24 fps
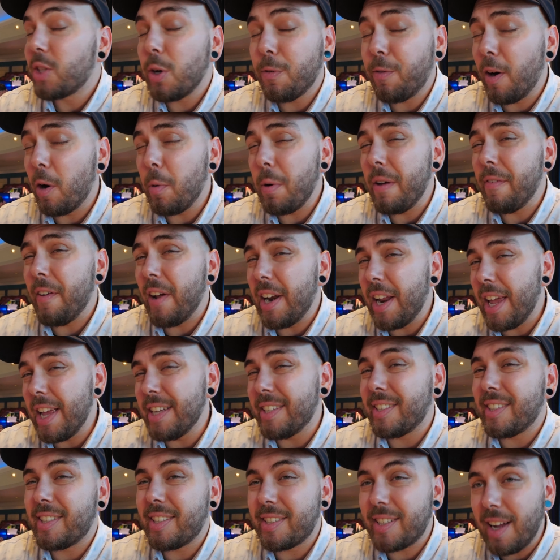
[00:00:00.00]
So far, we've had a
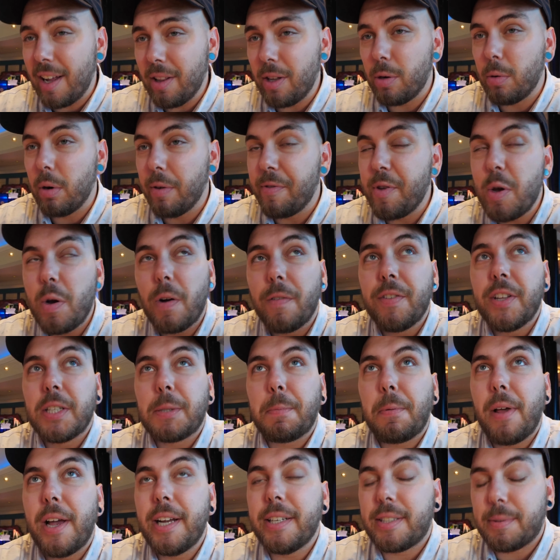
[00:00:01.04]
stellar review of
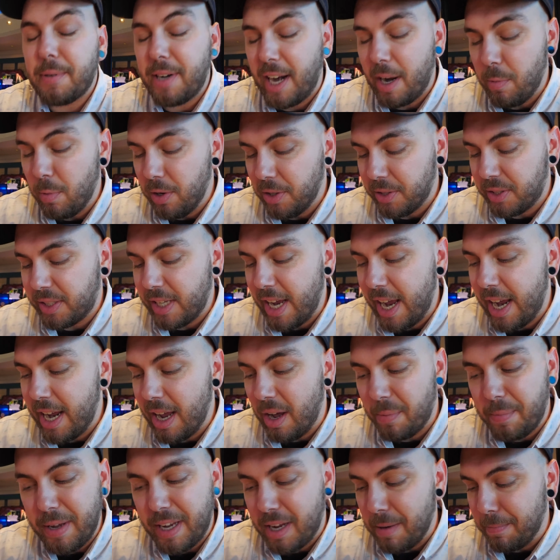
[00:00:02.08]
this place, but I will say,
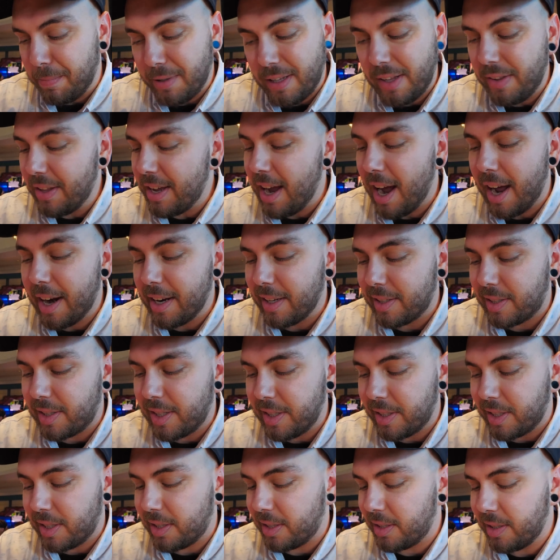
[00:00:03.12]
I'll be completely honest.
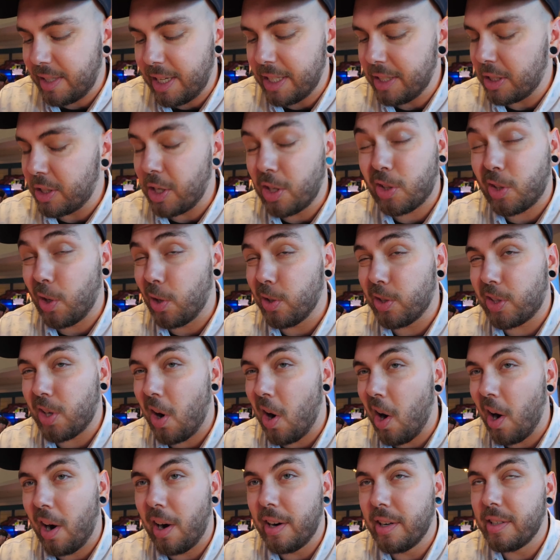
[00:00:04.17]
This these desserts
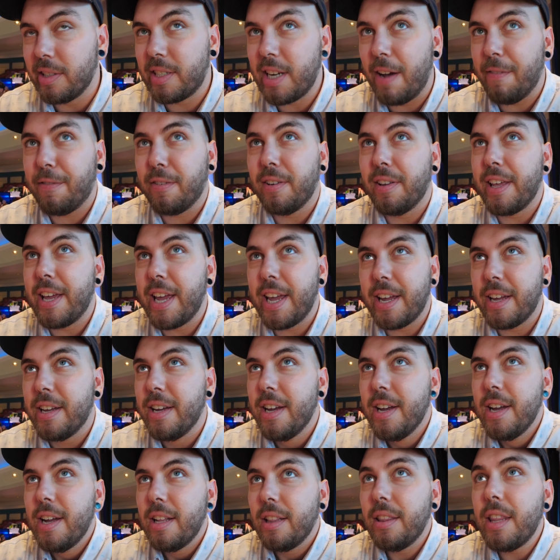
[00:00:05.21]
are definitely
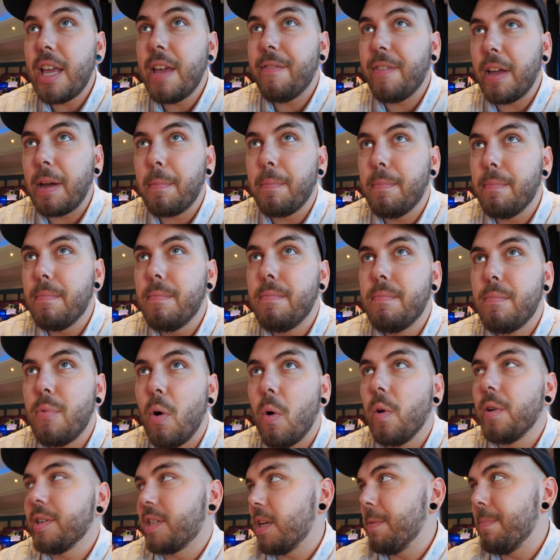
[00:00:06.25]
leaving
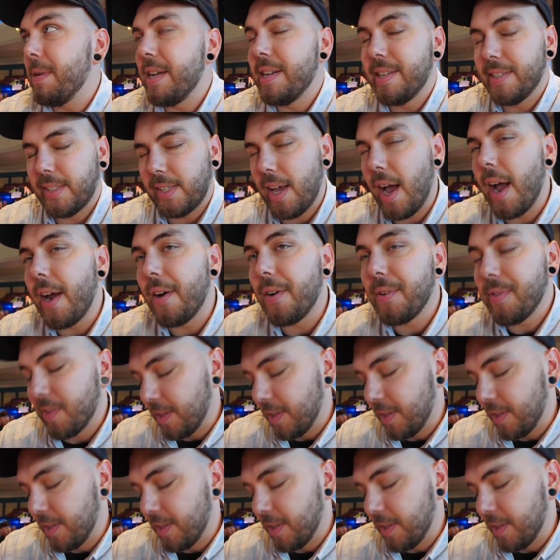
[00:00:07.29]
more to be desired.